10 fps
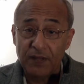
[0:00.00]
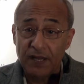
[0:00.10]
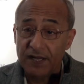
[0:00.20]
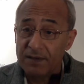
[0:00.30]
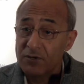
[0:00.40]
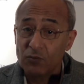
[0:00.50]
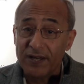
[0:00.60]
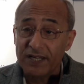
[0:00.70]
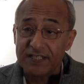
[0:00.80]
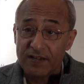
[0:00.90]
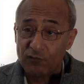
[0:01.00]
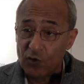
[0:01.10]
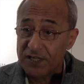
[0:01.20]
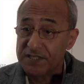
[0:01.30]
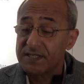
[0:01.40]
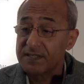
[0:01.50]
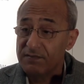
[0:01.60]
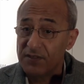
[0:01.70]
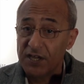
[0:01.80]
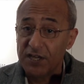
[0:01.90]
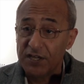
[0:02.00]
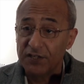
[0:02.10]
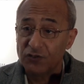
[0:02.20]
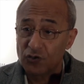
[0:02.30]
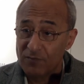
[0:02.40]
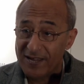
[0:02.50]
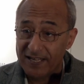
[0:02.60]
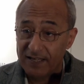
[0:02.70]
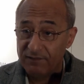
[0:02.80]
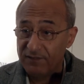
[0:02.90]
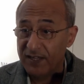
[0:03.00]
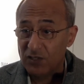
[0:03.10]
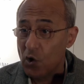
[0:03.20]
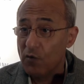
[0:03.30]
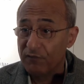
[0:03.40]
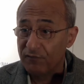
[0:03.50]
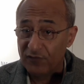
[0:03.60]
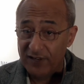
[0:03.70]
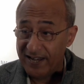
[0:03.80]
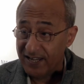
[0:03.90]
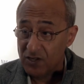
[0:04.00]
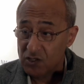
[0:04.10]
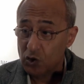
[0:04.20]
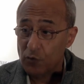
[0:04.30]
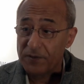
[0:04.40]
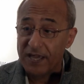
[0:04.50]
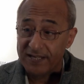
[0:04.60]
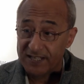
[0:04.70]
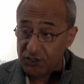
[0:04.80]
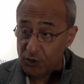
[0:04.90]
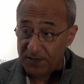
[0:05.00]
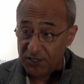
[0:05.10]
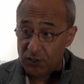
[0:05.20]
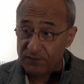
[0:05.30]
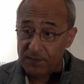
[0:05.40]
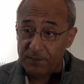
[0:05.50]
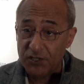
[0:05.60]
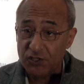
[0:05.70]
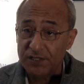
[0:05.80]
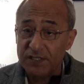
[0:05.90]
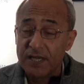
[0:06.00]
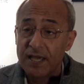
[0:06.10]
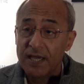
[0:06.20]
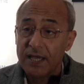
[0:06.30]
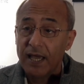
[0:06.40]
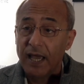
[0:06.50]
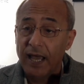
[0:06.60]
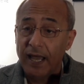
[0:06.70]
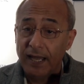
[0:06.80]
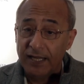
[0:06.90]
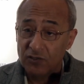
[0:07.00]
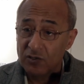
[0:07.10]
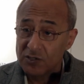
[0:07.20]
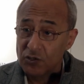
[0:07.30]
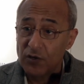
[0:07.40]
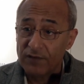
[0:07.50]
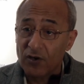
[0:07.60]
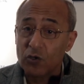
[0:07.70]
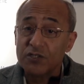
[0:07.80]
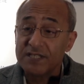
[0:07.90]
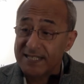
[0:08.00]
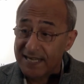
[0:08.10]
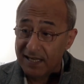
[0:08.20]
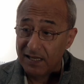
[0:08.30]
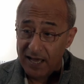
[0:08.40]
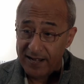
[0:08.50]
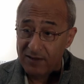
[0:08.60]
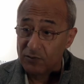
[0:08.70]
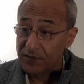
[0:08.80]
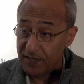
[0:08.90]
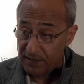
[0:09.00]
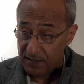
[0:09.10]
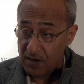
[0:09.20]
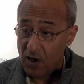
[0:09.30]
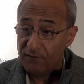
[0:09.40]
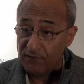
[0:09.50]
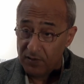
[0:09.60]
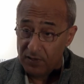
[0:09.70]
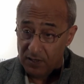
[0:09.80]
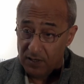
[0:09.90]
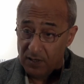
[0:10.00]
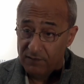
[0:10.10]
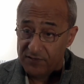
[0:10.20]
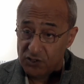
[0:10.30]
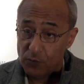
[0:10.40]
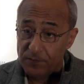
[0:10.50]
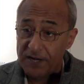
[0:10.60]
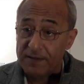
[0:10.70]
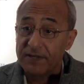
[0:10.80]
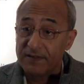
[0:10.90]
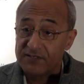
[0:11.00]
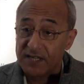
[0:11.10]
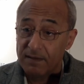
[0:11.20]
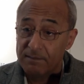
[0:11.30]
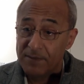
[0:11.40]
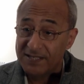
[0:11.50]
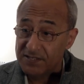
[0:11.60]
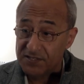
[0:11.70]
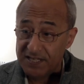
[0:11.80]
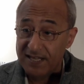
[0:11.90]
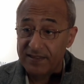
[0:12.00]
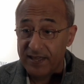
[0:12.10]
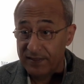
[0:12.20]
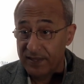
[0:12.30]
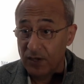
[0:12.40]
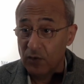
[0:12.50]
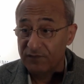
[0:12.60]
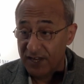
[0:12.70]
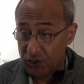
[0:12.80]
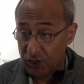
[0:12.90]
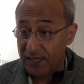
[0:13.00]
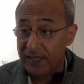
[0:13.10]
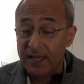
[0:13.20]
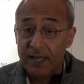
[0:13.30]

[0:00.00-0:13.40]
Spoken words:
Number one, it avoids the traumatic effect of laryngoscopy and intubation of the patient. It also gave a good seal around the cuff of the Supreme, gives a better seal than the conventional